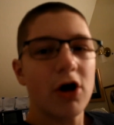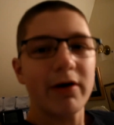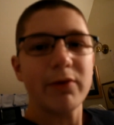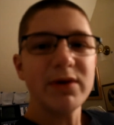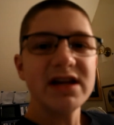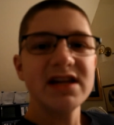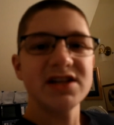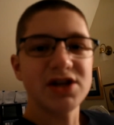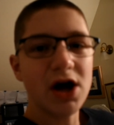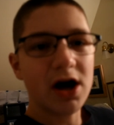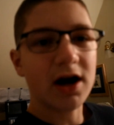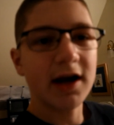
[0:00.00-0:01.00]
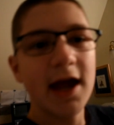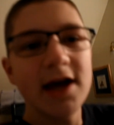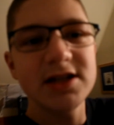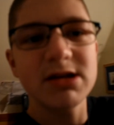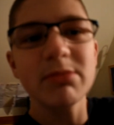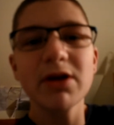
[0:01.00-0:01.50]
All right, we need to talk.
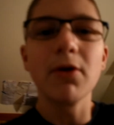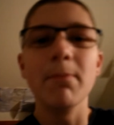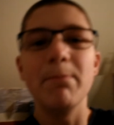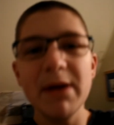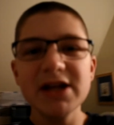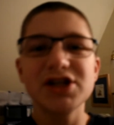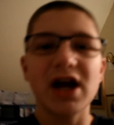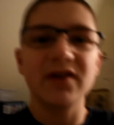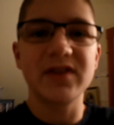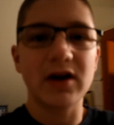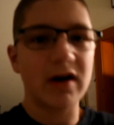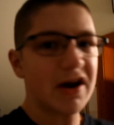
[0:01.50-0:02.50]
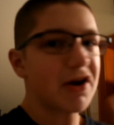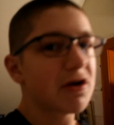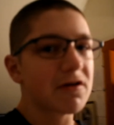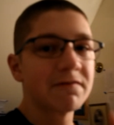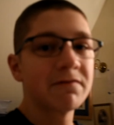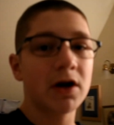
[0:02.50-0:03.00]
Some little bitch out there, and I know
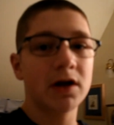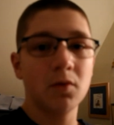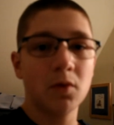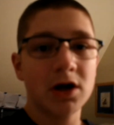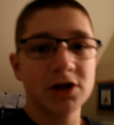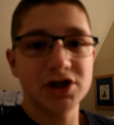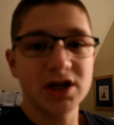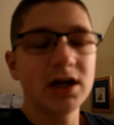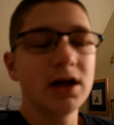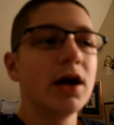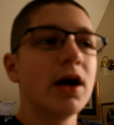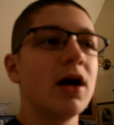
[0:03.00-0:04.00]
you're fucking watching,